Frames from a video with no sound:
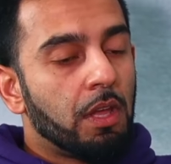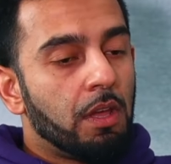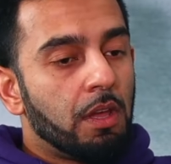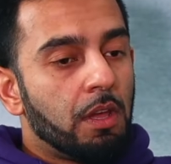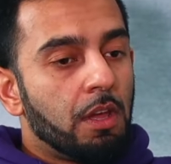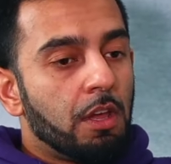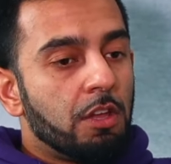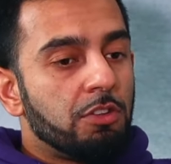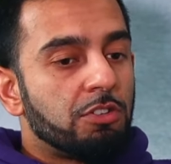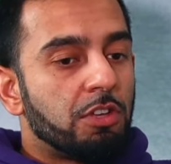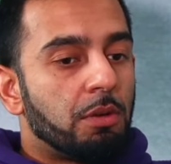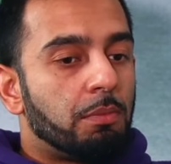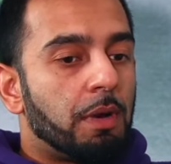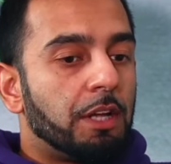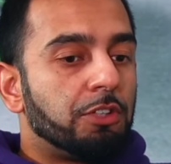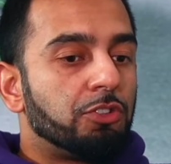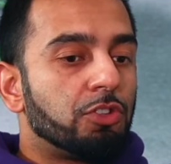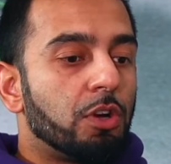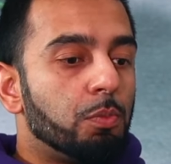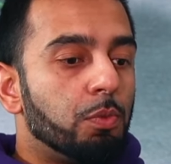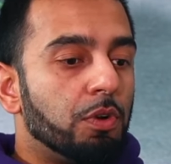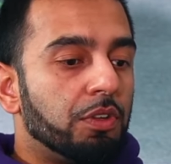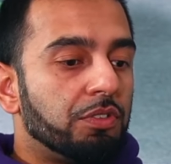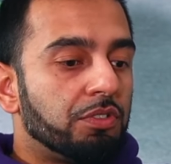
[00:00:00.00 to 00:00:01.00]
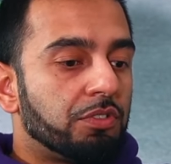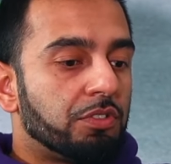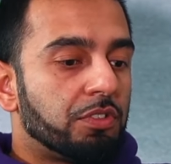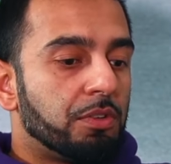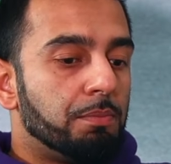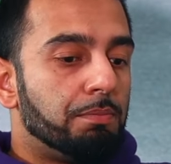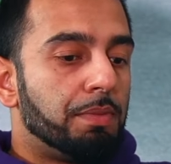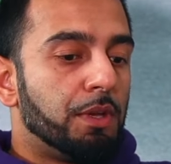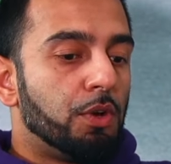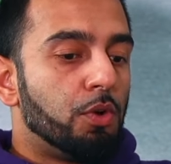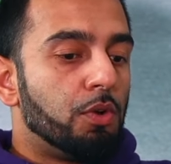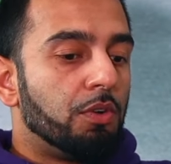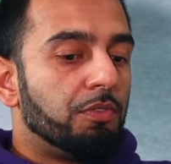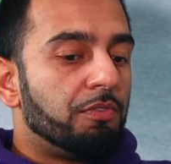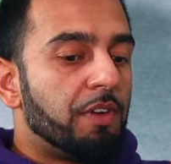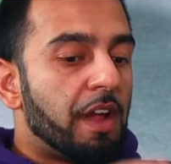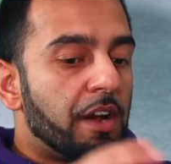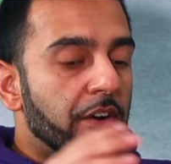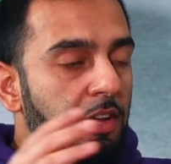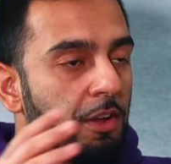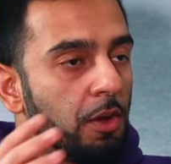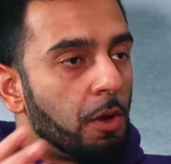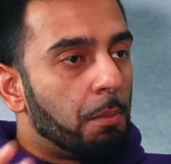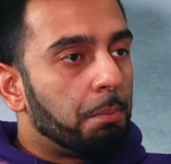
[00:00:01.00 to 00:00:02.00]
Right. So my job was to build
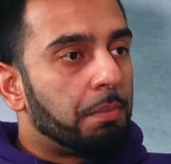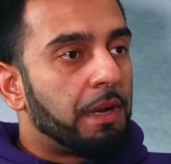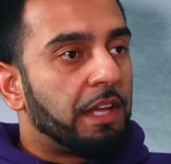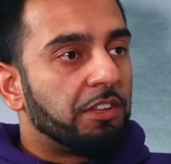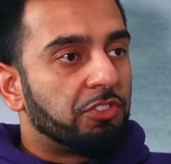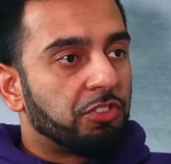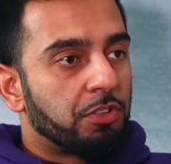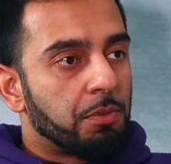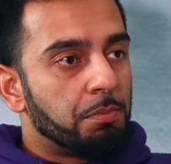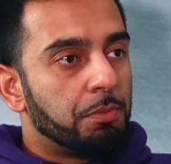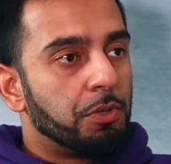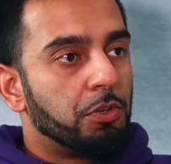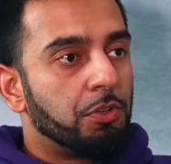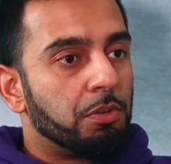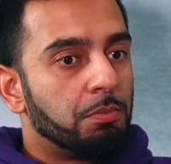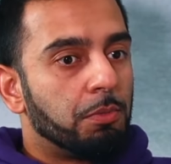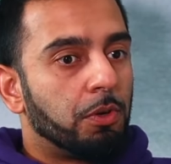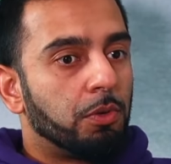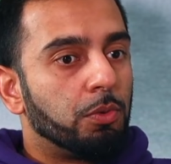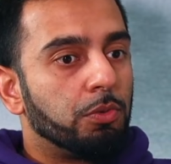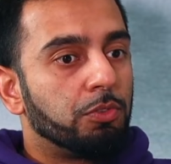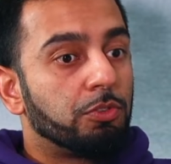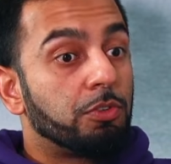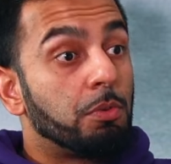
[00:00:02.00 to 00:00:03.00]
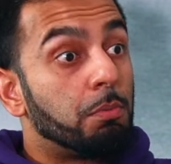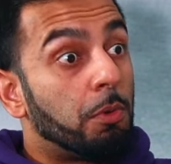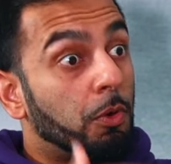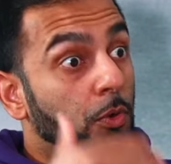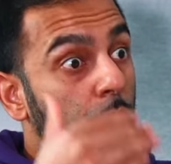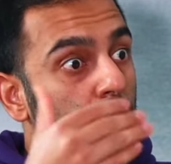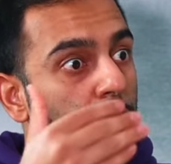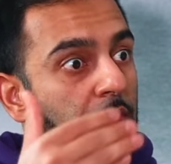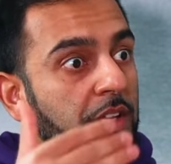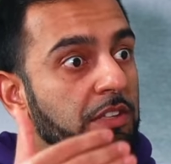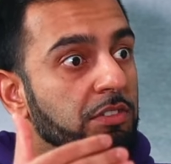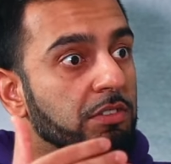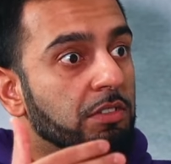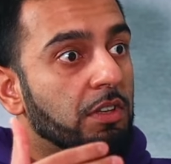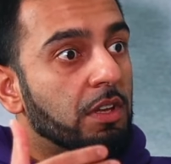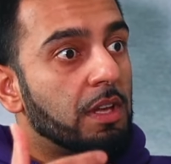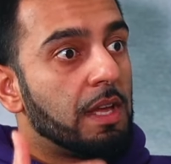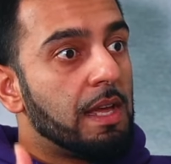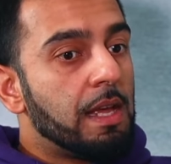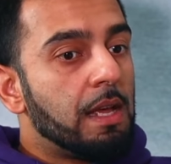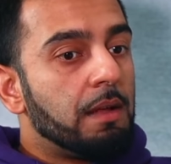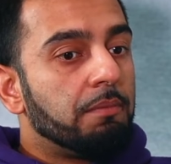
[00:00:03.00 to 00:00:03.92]
very complex computer models to model risk,